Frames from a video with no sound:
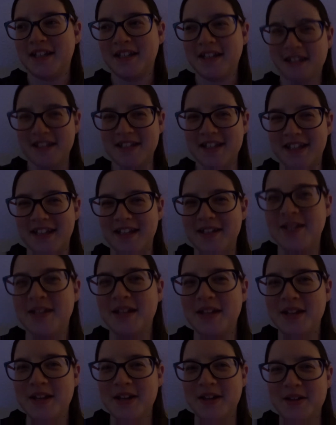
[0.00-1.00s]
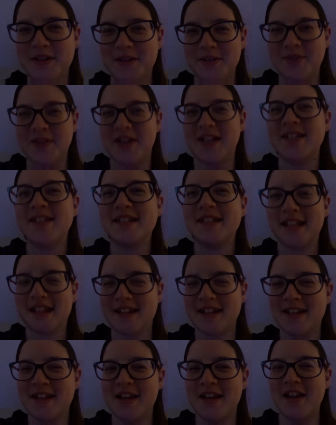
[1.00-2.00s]
I did what I
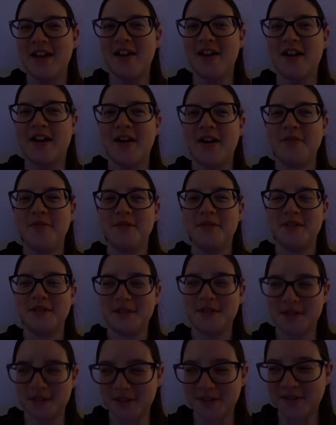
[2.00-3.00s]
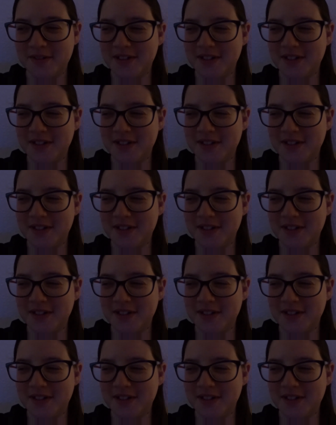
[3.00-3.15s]
said I wouldn't do.